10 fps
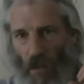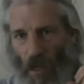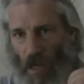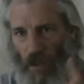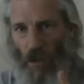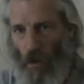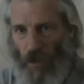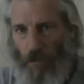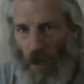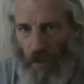It's not as
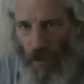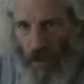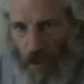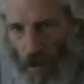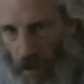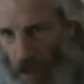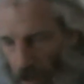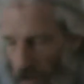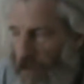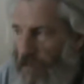punchy as Tony
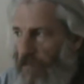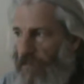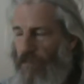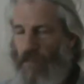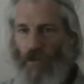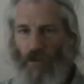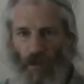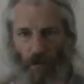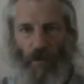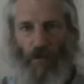Yates.
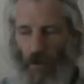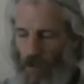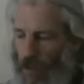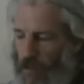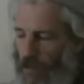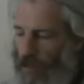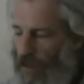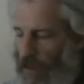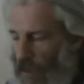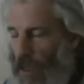Similar aroma.
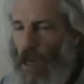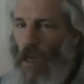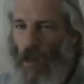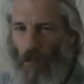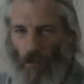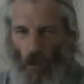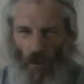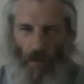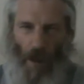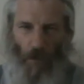More
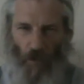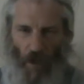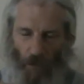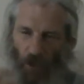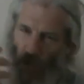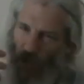the bubble gum and not the